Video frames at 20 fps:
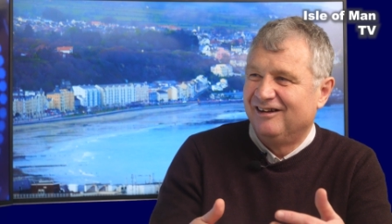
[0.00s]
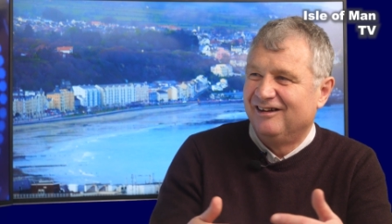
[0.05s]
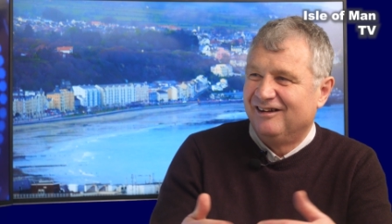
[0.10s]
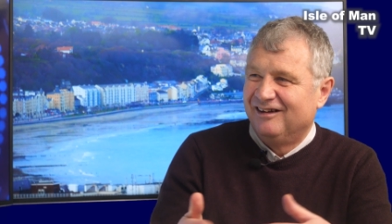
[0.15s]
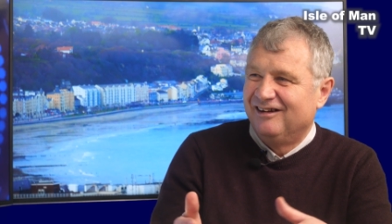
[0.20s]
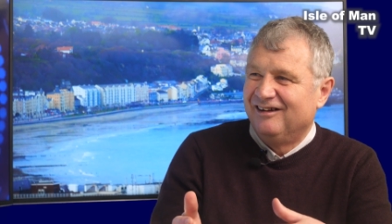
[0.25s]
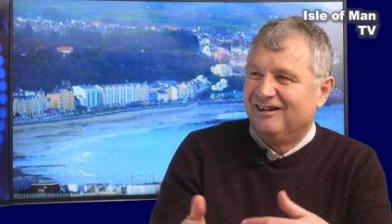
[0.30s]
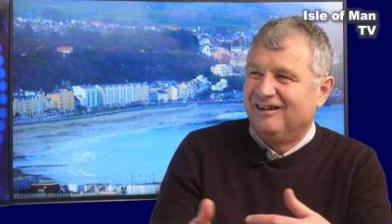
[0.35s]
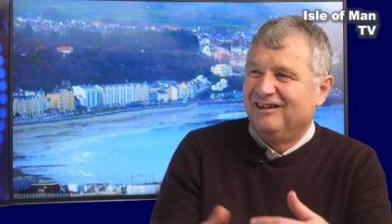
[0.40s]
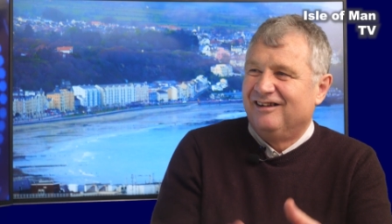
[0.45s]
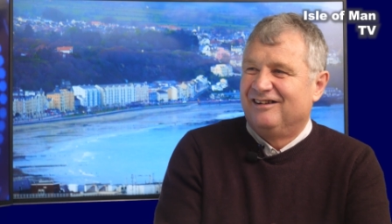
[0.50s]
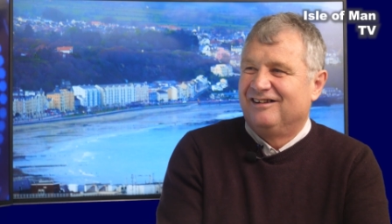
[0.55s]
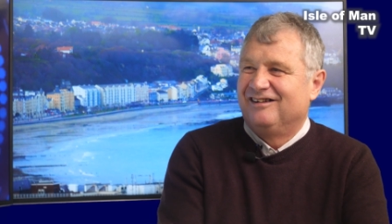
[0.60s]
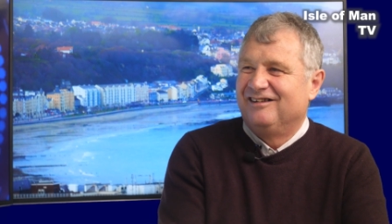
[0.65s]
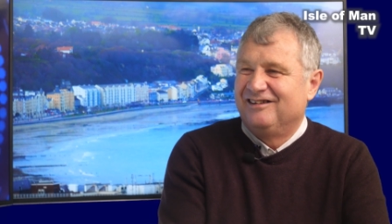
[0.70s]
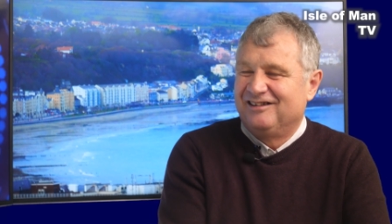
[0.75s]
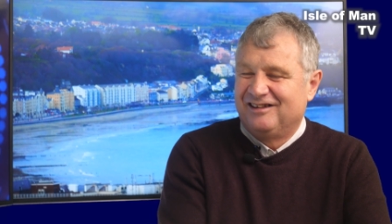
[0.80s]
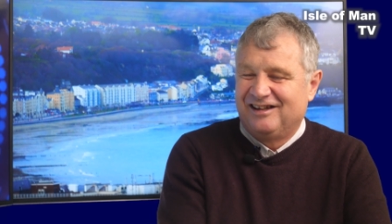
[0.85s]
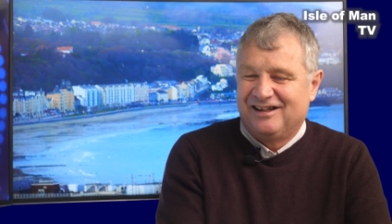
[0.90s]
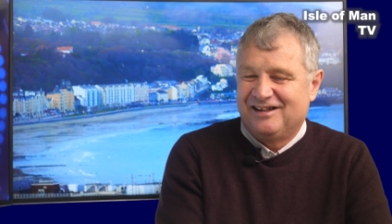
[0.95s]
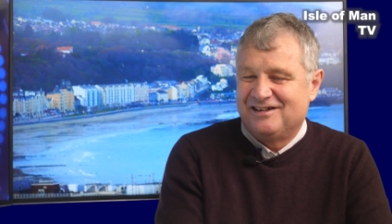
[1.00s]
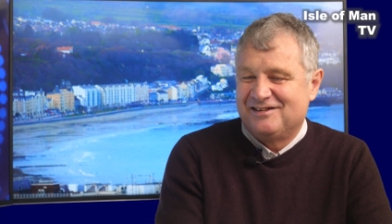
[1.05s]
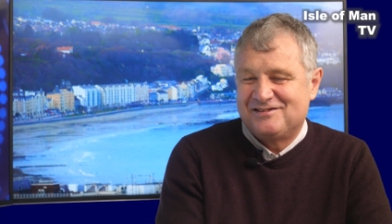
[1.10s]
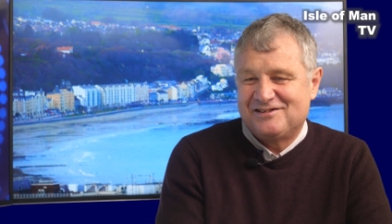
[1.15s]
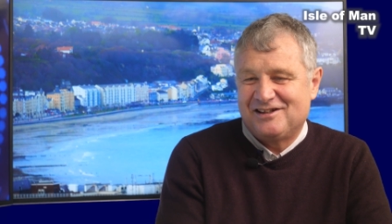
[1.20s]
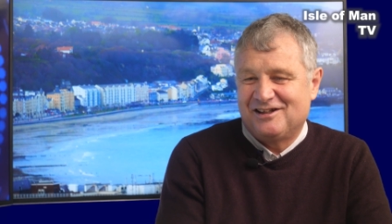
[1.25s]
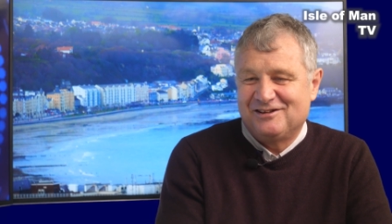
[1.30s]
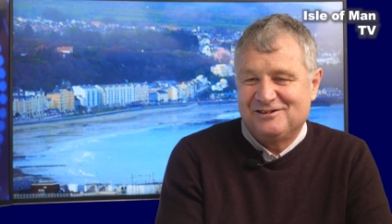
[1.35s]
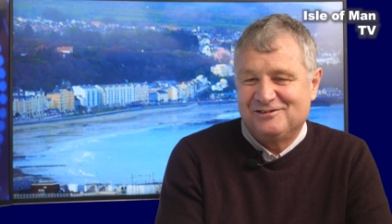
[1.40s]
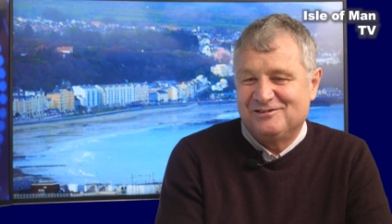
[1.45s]
person or something. Yeah,
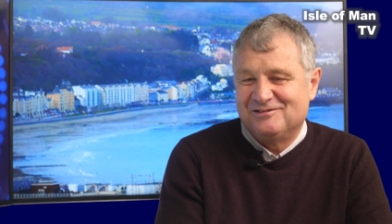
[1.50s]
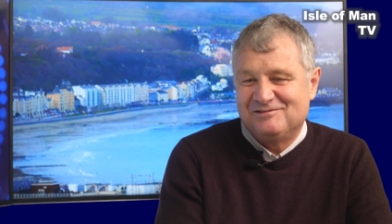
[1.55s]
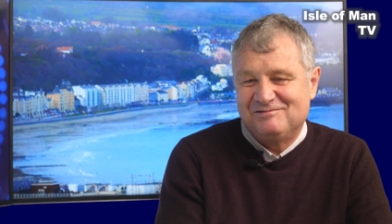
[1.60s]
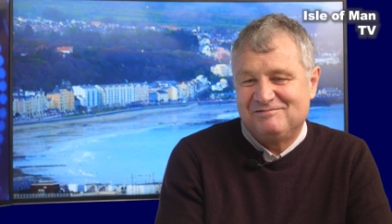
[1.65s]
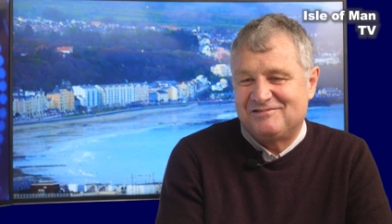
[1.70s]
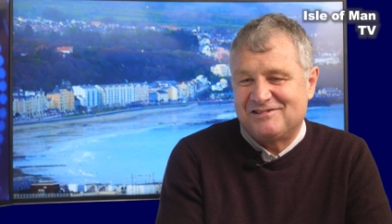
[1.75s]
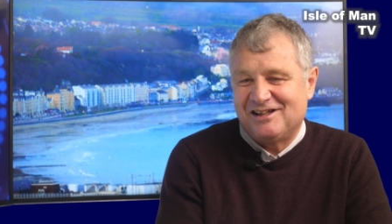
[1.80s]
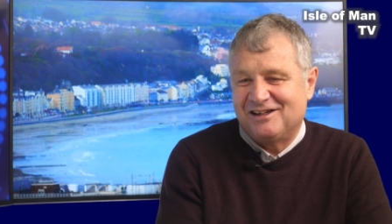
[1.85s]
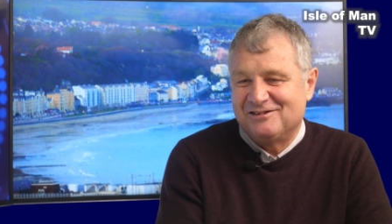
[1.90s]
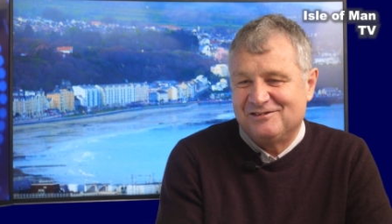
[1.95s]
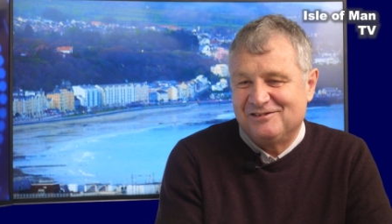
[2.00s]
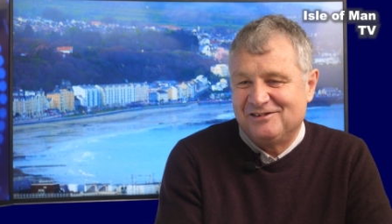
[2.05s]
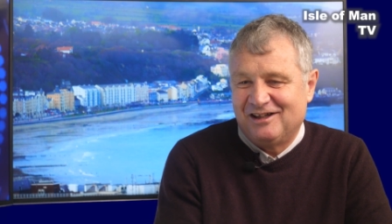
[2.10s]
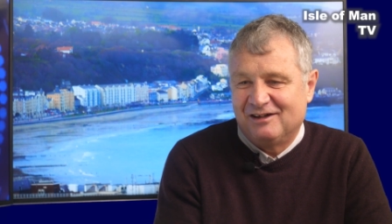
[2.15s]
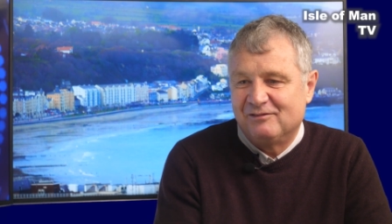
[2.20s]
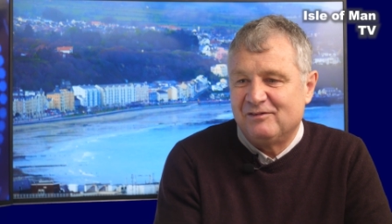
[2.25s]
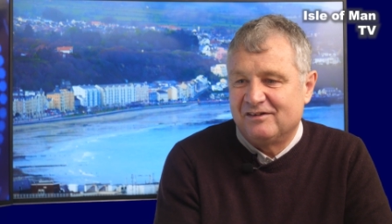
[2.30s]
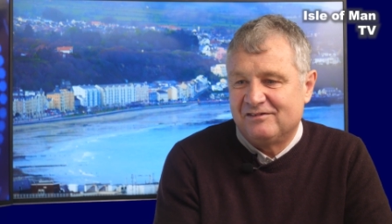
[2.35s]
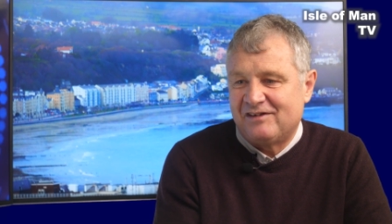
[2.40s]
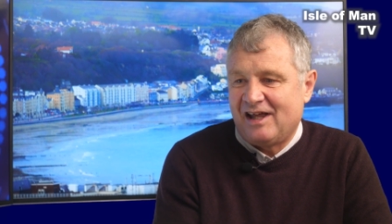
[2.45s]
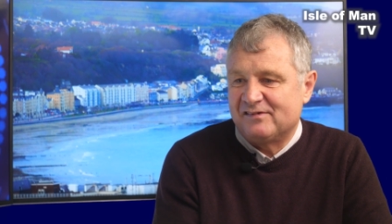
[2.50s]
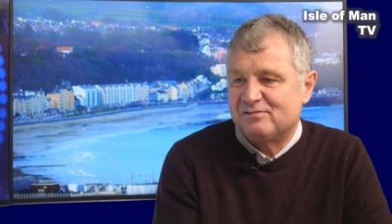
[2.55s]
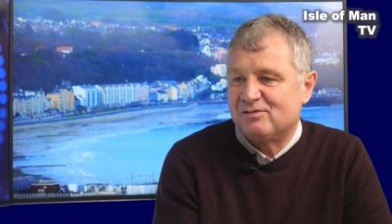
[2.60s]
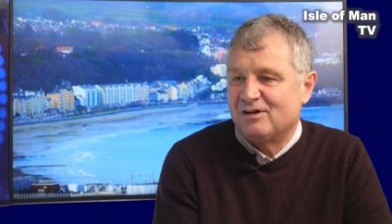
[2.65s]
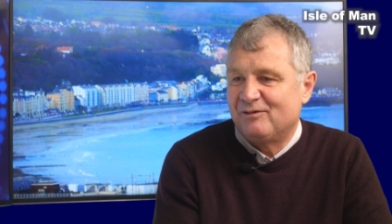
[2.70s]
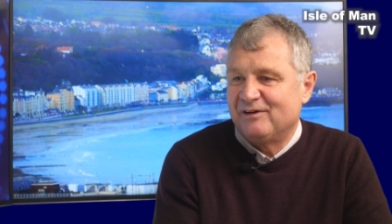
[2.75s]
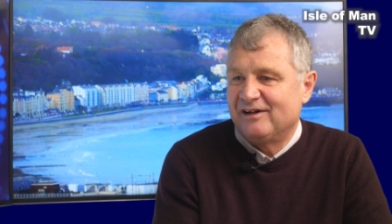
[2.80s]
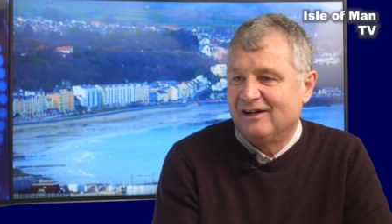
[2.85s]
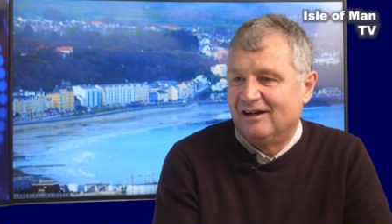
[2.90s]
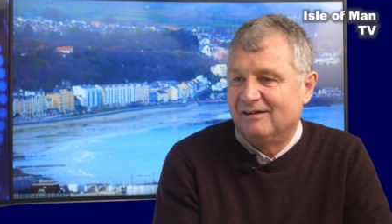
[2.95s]
so so you know that's
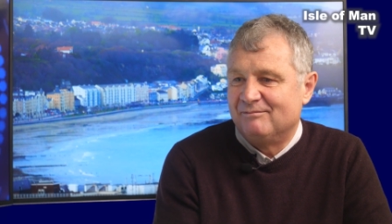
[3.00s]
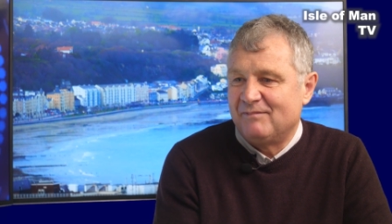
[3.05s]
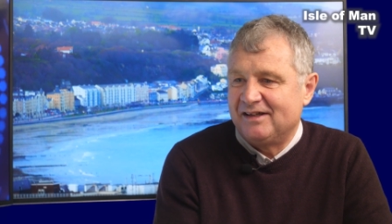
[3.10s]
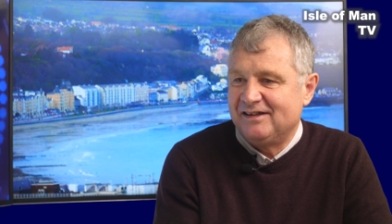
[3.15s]
where we are.